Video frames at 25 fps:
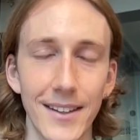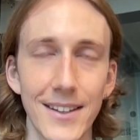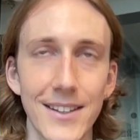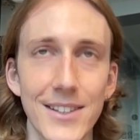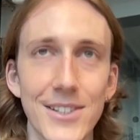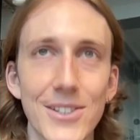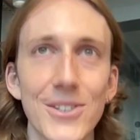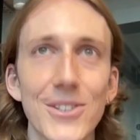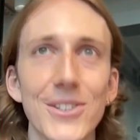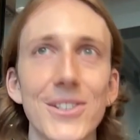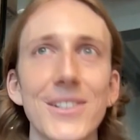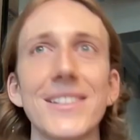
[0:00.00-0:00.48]

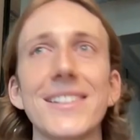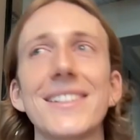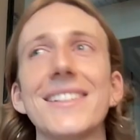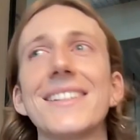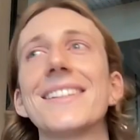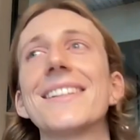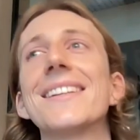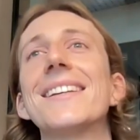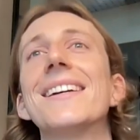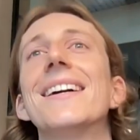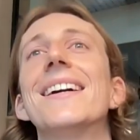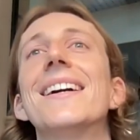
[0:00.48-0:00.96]
Sure.
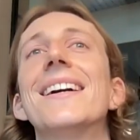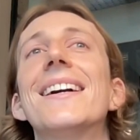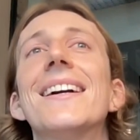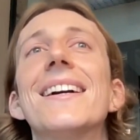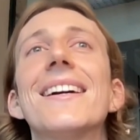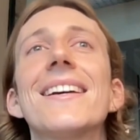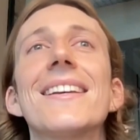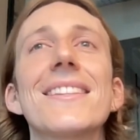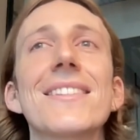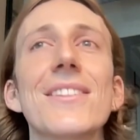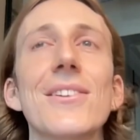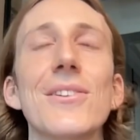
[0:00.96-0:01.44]

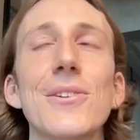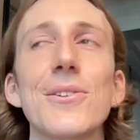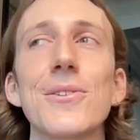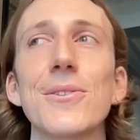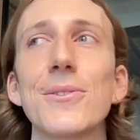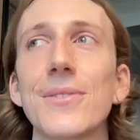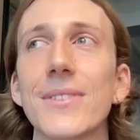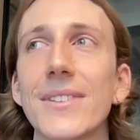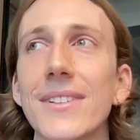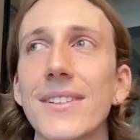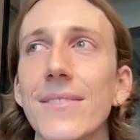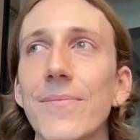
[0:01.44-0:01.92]
So
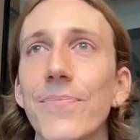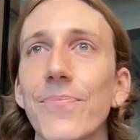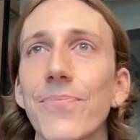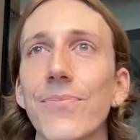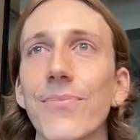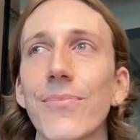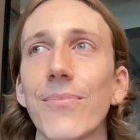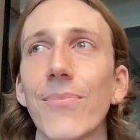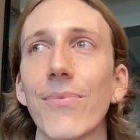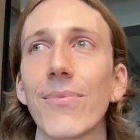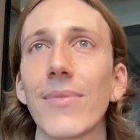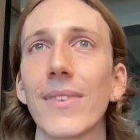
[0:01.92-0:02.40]

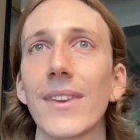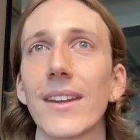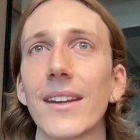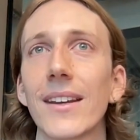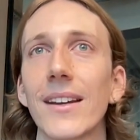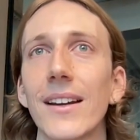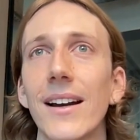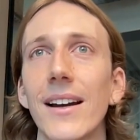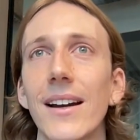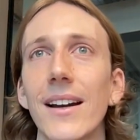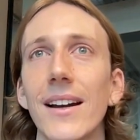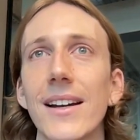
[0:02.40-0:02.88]

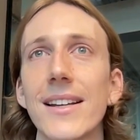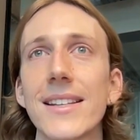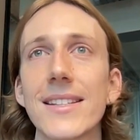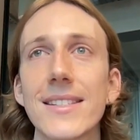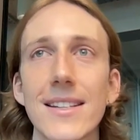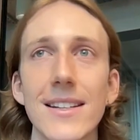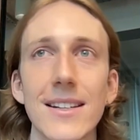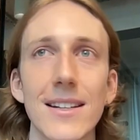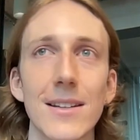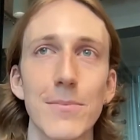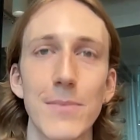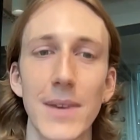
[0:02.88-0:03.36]
I
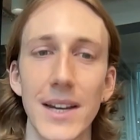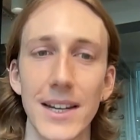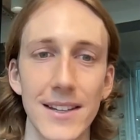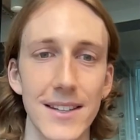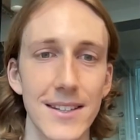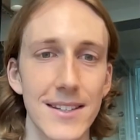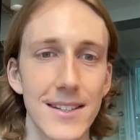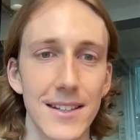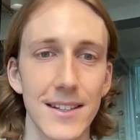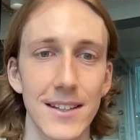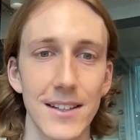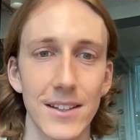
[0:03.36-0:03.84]
studied
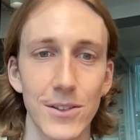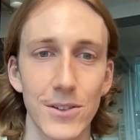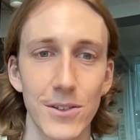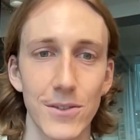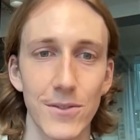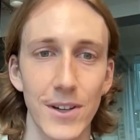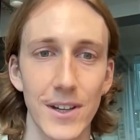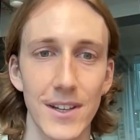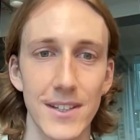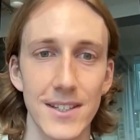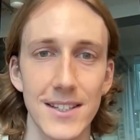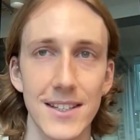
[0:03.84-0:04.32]
medicine in
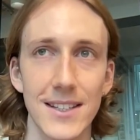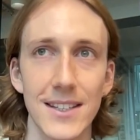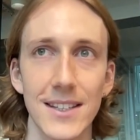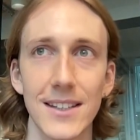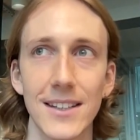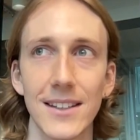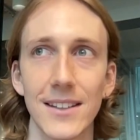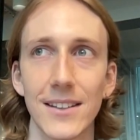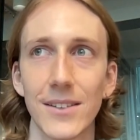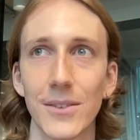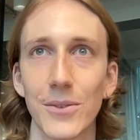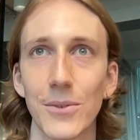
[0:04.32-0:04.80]

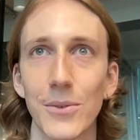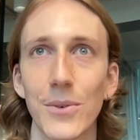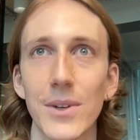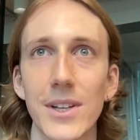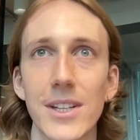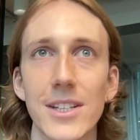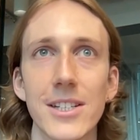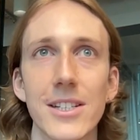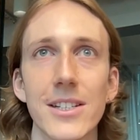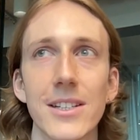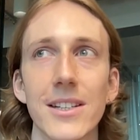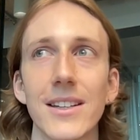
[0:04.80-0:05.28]
university,
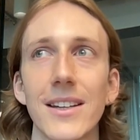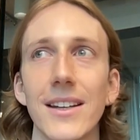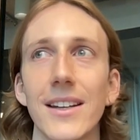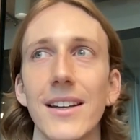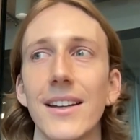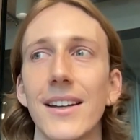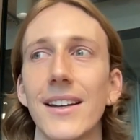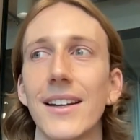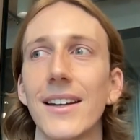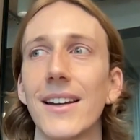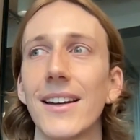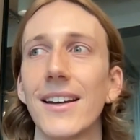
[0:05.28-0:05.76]
which
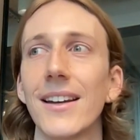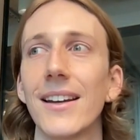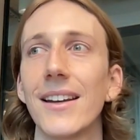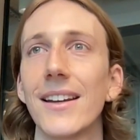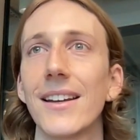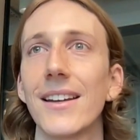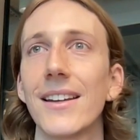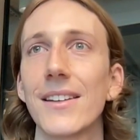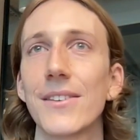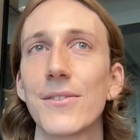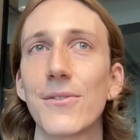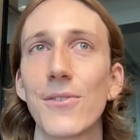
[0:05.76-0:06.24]

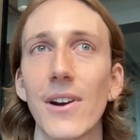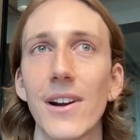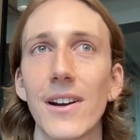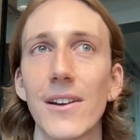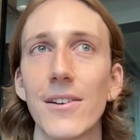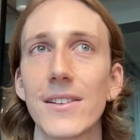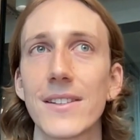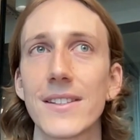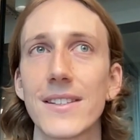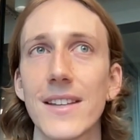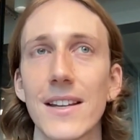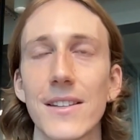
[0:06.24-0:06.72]

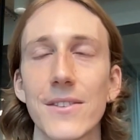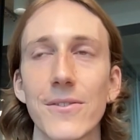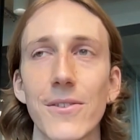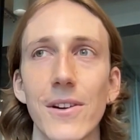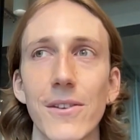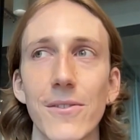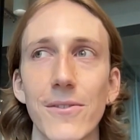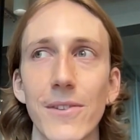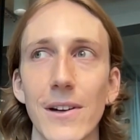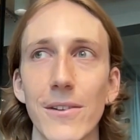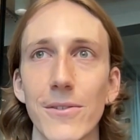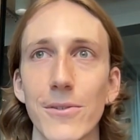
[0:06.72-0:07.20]
is sounds
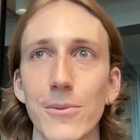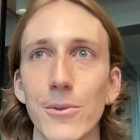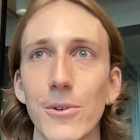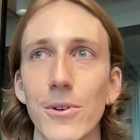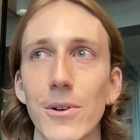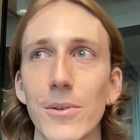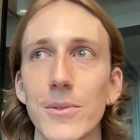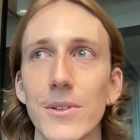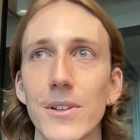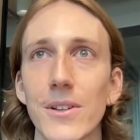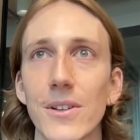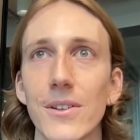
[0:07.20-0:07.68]
very far from
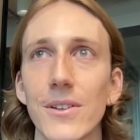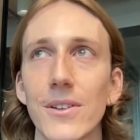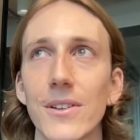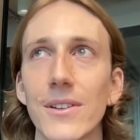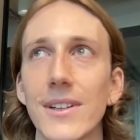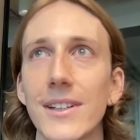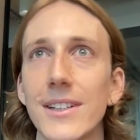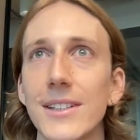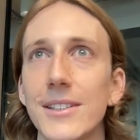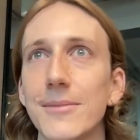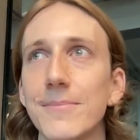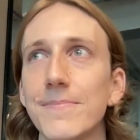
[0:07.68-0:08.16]
crypto.
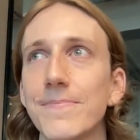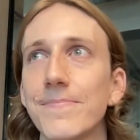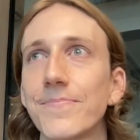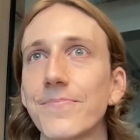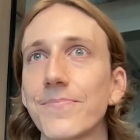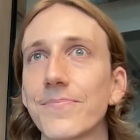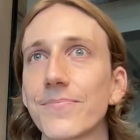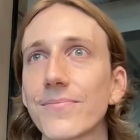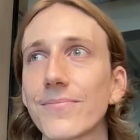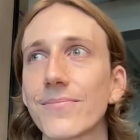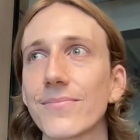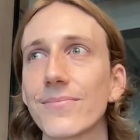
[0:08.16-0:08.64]

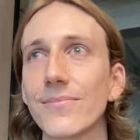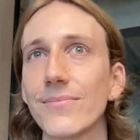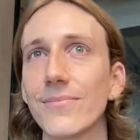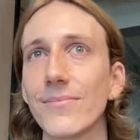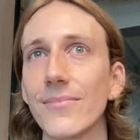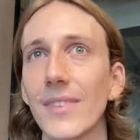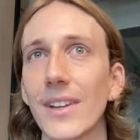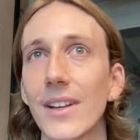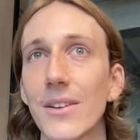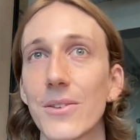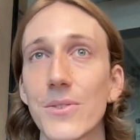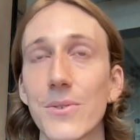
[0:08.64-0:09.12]

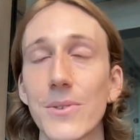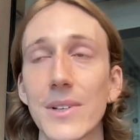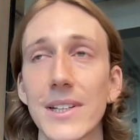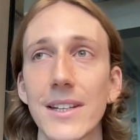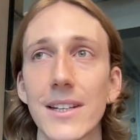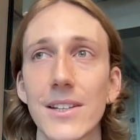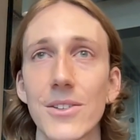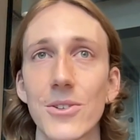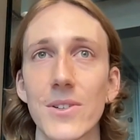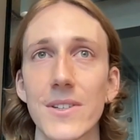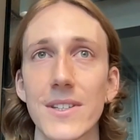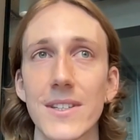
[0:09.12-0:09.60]
It's really
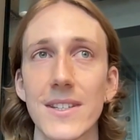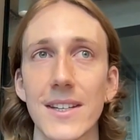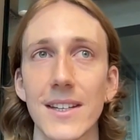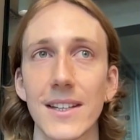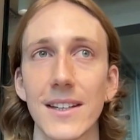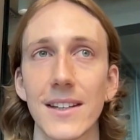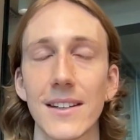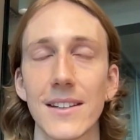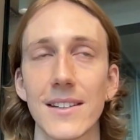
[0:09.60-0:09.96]
interesting.